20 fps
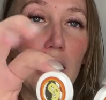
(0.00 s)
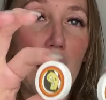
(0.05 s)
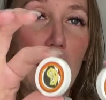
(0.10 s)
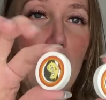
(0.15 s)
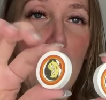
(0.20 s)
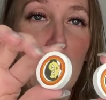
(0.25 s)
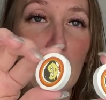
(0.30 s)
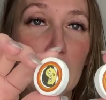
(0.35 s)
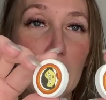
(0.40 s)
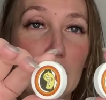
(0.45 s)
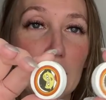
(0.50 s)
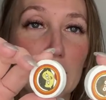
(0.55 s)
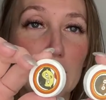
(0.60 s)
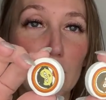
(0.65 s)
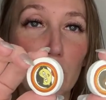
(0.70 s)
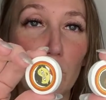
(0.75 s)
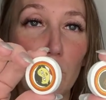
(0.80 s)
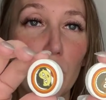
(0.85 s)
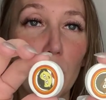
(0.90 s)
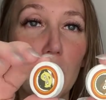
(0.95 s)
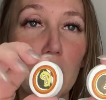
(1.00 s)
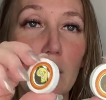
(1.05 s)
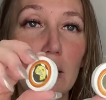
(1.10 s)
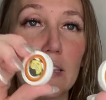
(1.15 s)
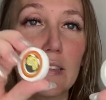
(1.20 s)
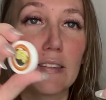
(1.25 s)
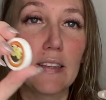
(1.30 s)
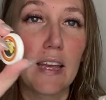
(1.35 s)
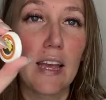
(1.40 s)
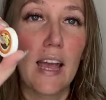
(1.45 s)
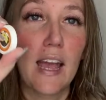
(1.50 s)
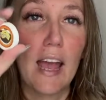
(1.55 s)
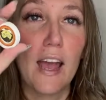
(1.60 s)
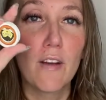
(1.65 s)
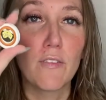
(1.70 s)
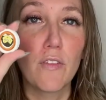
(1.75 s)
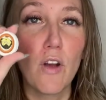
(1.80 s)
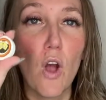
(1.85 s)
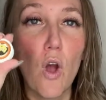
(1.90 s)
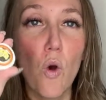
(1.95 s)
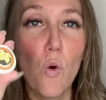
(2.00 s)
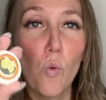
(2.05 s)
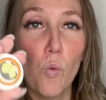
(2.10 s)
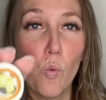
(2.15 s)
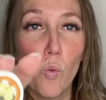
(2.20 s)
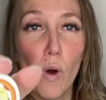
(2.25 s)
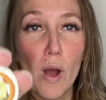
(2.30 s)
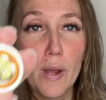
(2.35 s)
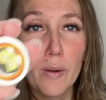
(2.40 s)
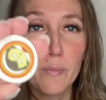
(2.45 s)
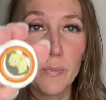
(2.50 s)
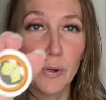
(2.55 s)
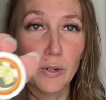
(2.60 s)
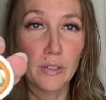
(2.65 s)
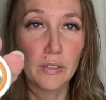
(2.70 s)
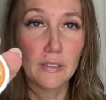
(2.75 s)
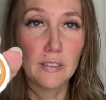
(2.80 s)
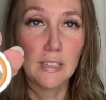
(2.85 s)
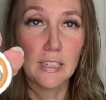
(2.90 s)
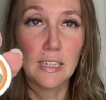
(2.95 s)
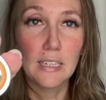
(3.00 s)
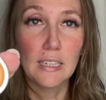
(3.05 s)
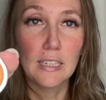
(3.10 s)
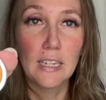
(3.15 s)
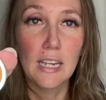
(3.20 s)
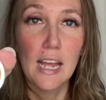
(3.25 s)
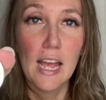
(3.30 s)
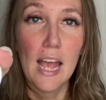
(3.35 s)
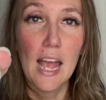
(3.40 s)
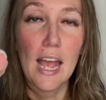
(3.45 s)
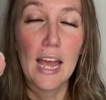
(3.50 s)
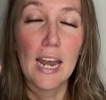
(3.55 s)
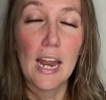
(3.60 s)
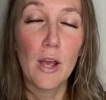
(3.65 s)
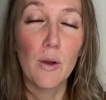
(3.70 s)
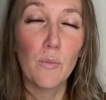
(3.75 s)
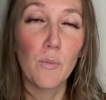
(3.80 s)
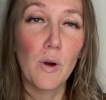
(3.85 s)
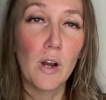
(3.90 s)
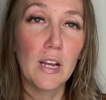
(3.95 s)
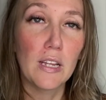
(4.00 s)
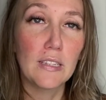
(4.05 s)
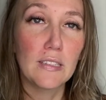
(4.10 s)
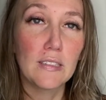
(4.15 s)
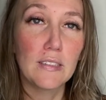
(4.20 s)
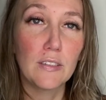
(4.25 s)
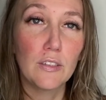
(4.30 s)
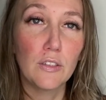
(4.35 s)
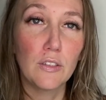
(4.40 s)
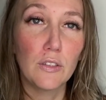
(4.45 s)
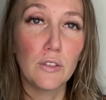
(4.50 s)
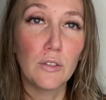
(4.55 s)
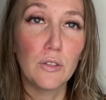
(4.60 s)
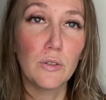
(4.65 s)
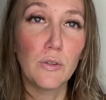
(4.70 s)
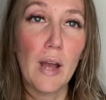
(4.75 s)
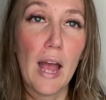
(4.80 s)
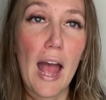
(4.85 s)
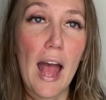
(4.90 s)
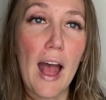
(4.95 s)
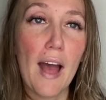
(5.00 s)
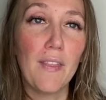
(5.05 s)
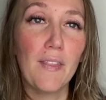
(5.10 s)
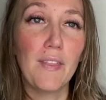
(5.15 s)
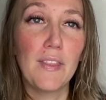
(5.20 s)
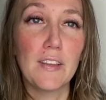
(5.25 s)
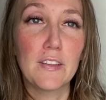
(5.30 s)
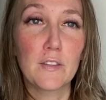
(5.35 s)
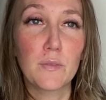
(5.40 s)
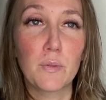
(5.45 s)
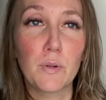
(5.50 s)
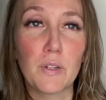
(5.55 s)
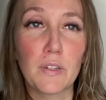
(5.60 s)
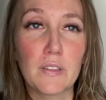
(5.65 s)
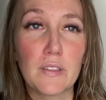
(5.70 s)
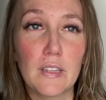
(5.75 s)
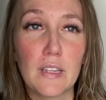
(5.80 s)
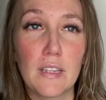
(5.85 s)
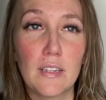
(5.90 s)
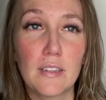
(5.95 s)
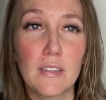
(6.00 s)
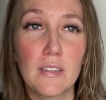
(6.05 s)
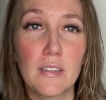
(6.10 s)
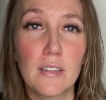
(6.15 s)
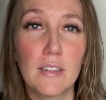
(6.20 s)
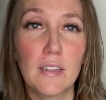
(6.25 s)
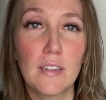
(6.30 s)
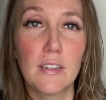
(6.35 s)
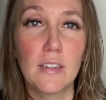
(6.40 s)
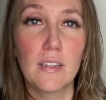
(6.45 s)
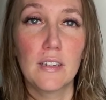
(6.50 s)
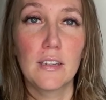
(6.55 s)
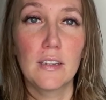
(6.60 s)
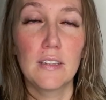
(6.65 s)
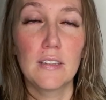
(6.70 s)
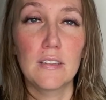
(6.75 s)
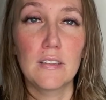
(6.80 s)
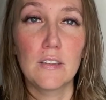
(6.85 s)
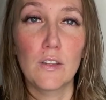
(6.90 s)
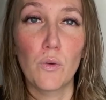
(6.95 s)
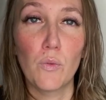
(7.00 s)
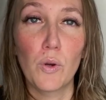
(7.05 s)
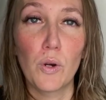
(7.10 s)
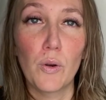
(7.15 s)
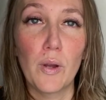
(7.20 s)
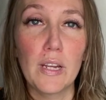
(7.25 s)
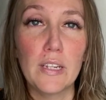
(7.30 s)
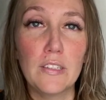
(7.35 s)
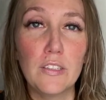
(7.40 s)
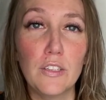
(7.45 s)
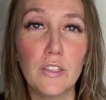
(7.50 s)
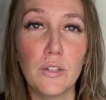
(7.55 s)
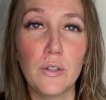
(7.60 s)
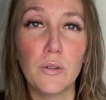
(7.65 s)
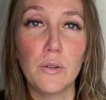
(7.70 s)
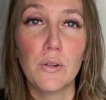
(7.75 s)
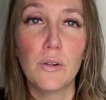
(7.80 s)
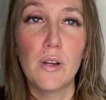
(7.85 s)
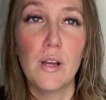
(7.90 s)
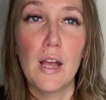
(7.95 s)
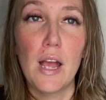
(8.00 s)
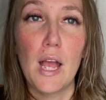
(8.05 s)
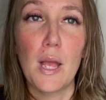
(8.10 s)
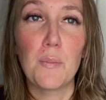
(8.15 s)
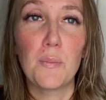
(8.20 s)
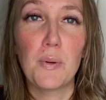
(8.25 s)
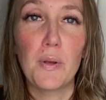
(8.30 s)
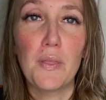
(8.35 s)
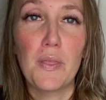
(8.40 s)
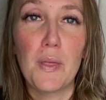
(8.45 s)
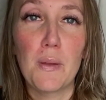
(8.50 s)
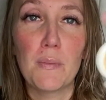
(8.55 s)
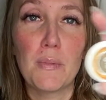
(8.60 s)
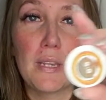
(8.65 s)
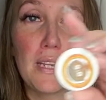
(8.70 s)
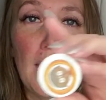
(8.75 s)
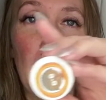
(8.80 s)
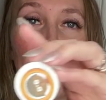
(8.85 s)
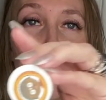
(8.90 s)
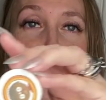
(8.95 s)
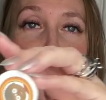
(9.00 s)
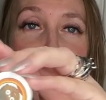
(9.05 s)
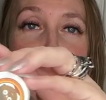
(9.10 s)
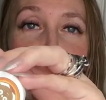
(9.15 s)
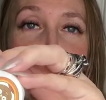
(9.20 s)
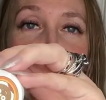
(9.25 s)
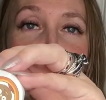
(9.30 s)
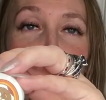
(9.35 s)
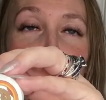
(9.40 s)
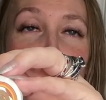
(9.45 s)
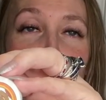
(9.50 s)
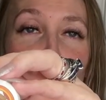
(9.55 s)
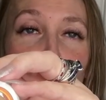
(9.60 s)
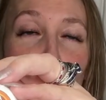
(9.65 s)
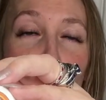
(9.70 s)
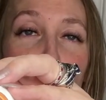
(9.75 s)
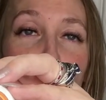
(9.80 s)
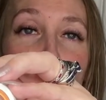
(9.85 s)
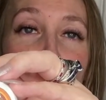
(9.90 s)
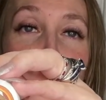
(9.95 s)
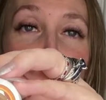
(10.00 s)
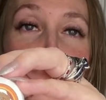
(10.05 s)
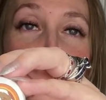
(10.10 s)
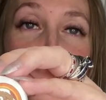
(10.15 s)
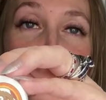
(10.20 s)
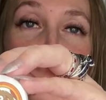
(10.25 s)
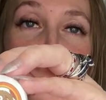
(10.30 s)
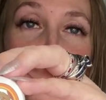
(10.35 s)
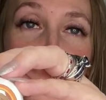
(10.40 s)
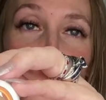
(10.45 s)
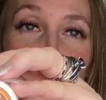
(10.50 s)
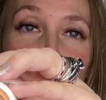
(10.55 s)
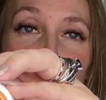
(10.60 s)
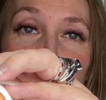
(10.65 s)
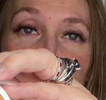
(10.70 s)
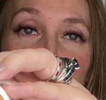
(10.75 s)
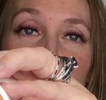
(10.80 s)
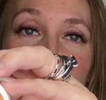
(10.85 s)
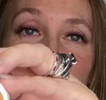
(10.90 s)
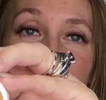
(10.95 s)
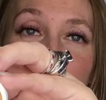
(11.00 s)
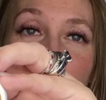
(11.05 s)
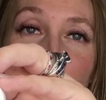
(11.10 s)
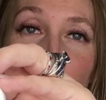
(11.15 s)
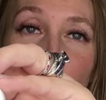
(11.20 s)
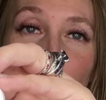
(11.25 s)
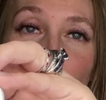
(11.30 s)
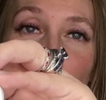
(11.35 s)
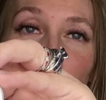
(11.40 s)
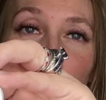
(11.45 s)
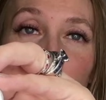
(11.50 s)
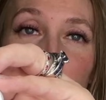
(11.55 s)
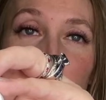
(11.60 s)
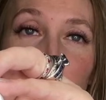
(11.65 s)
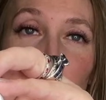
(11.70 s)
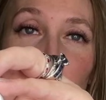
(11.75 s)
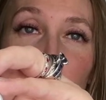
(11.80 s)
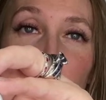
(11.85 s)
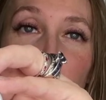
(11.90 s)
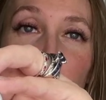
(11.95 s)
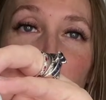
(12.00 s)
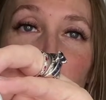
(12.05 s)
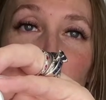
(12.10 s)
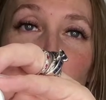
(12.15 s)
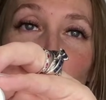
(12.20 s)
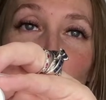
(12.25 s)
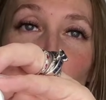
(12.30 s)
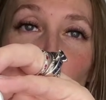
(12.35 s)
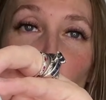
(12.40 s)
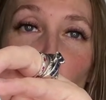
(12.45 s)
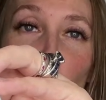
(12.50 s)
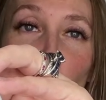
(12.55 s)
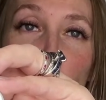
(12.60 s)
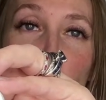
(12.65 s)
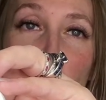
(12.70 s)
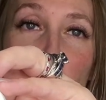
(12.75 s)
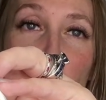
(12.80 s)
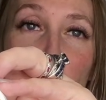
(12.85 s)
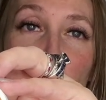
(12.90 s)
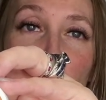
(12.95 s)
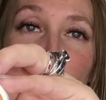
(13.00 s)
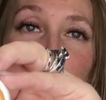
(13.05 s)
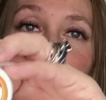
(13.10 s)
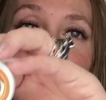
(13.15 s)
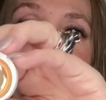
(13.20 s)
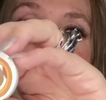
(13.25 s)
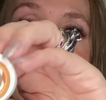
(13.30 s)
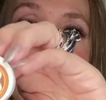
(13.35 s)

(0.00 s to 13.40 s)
adding. So say I have one person and I want to add this person. So what do? I put them together. So I had one person. Now how many do I have? 1,